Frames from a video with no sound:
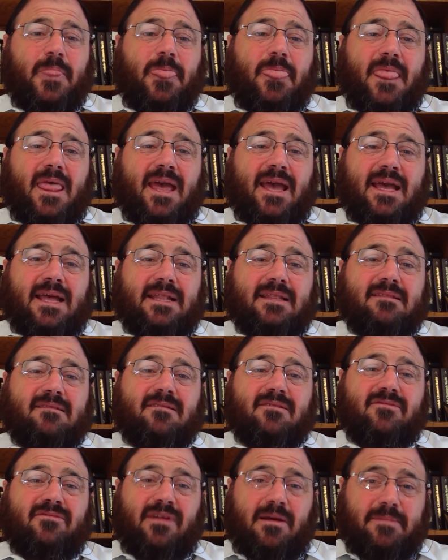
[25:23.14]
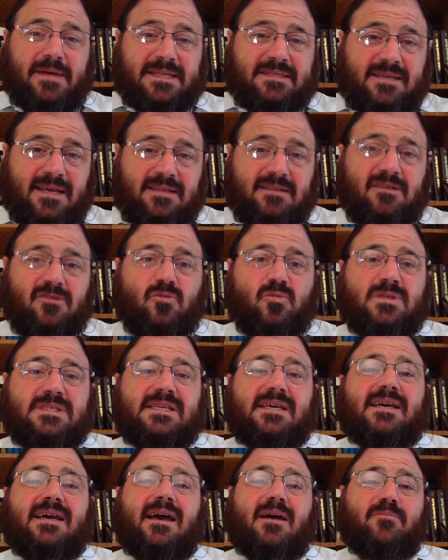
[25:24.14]
And Rabbi Tendler was
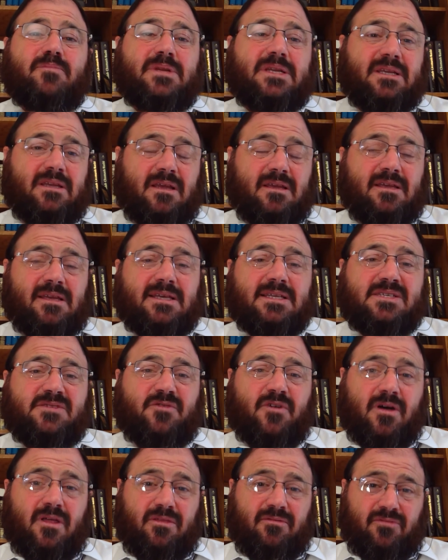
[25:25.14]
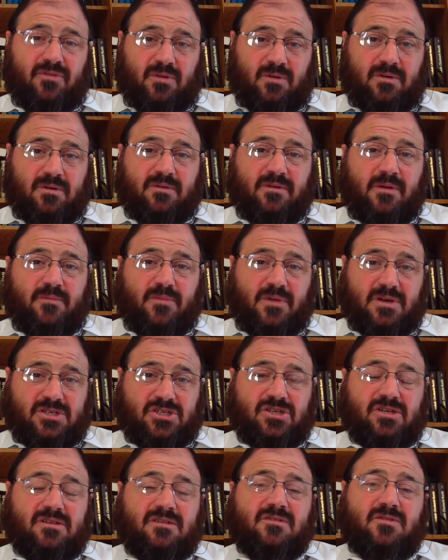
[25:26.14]
accompanying his father-in-law, Rabbi
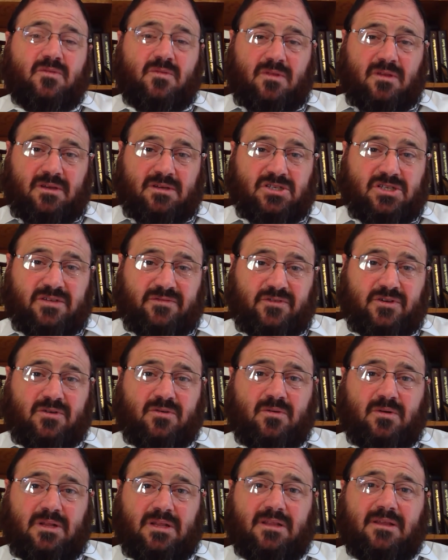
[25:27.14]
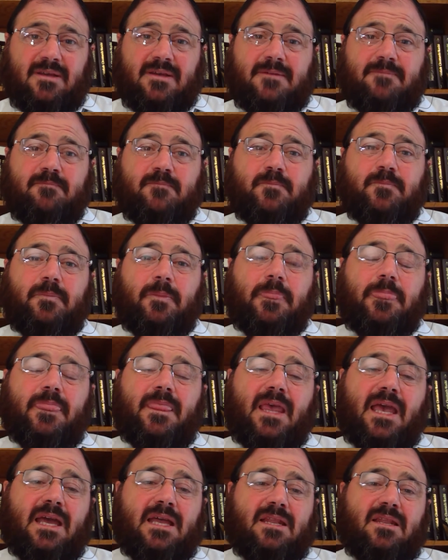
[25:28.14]
Moshe, to the shiva call.
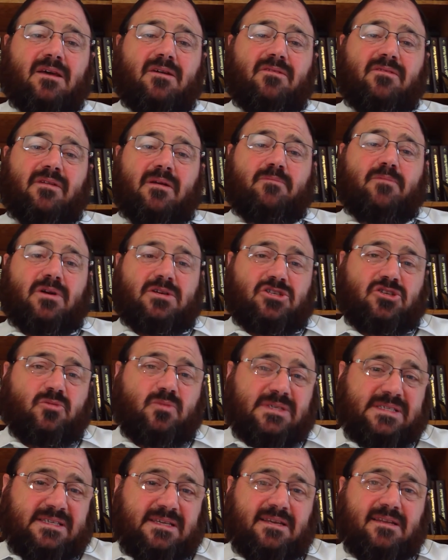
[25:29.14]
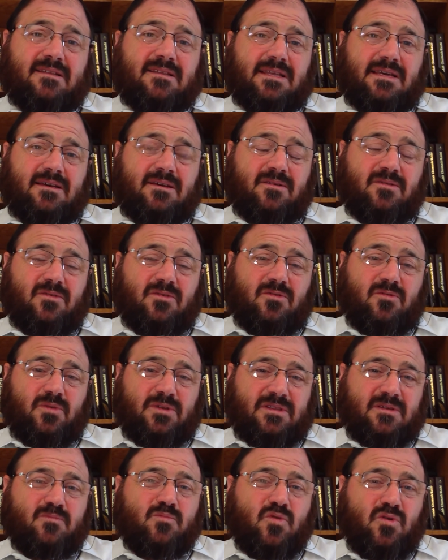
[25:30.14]
And Rabbi Moshe was sitting there with
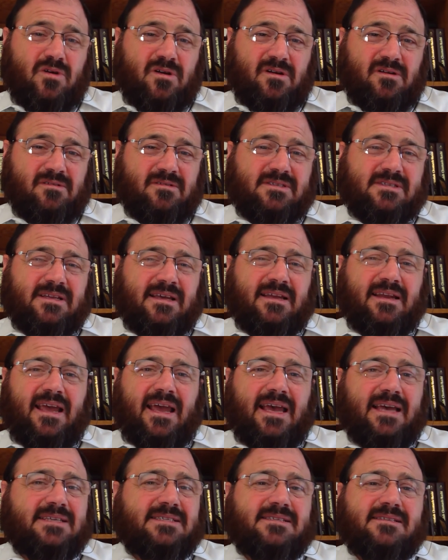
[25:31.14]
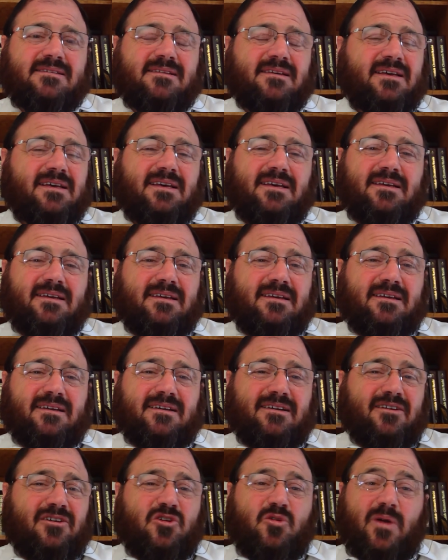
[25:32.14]
the mourners and asked
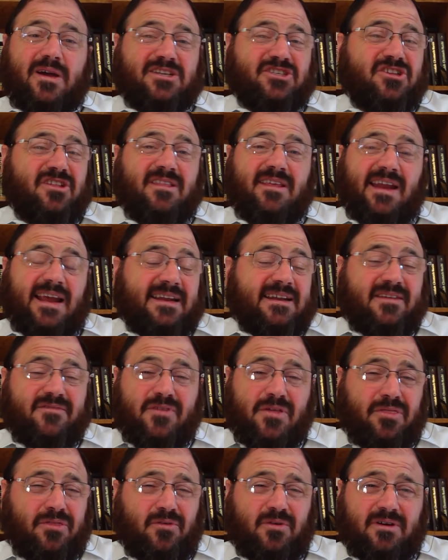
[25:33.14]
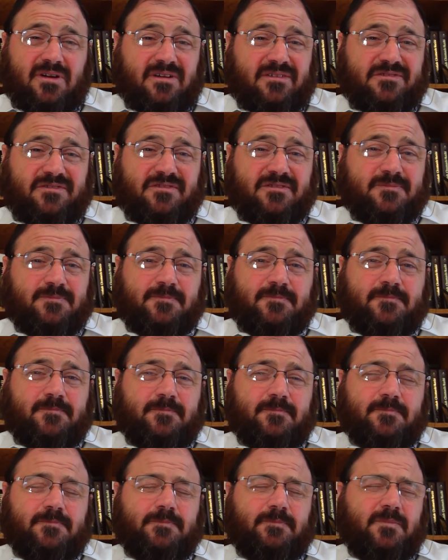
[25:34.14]
a question that I never thought of,
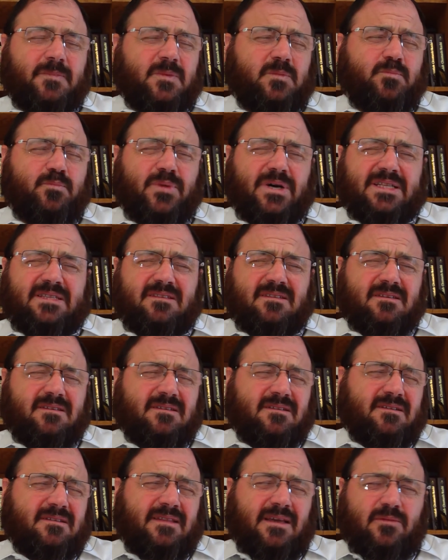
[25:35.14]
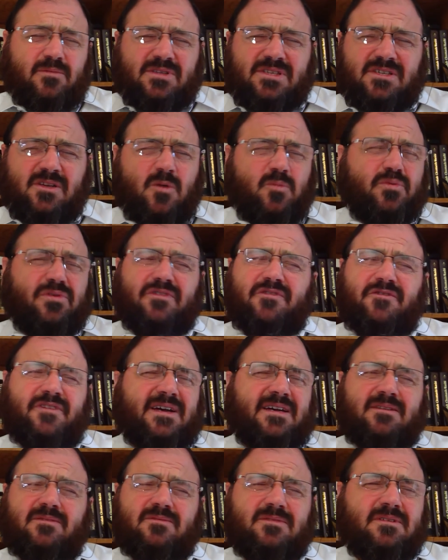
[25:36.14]
but that was so
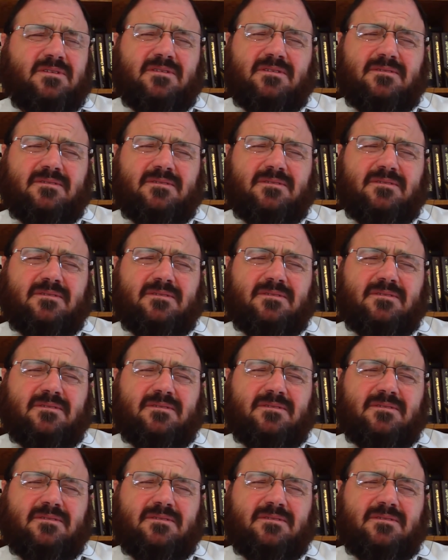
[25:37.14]
profound.